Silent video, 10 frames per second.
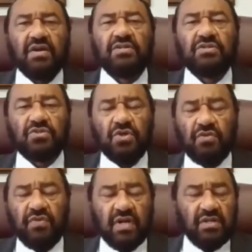honor to
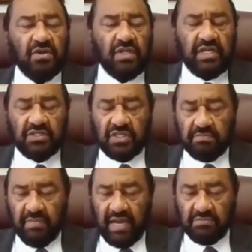serve under your
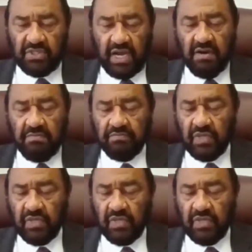leadership, Madam Chair.